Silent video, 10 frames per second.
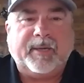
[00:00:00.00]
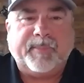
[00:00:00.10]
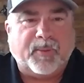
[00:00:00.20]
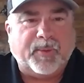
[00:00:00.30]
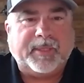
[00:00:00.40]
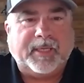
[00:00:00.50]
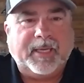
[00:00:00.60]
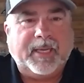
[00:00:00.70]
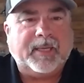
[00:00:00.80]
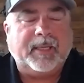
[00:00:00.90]
about what they
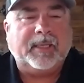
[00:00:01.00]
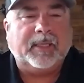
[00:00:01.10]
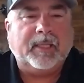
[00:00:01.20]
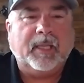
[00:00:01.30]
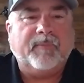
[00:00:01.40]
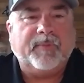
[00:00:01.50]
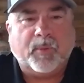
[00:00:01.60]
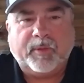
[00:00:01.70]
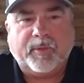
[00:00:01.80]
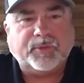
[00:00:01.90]
did. And they loved
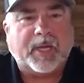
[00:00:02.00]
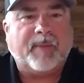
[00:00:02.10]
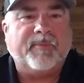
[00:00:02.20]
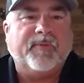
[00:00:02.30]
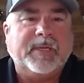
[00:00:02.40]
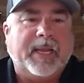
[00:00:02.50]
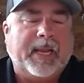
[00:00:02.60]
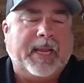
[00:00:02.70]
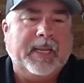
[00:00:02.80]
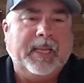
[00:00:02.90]
going to their job every
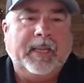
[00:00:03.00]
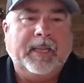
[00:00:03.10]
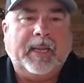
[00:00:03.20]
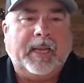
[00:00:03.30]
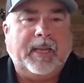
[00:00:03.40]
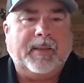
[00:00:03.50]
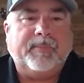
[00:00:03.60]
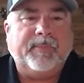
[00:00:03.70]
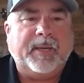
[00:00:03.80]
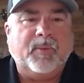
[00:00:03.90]
day.
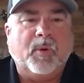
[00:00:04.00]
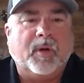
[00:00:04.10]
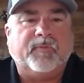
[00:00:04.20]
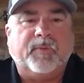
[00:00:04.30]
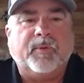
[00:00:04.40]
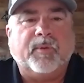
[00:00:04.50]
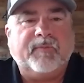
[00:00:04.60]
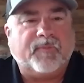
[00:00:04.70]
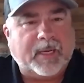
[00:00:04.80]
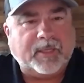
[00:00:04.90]
They work for
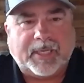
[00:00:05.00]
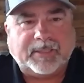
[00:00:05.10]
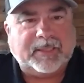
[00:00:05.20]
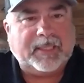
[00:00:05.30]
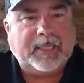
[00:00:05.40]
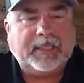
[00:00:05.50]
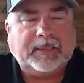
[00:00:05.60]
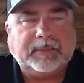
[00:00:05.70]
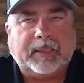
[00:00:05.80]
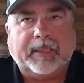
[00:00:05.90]
great franchisees.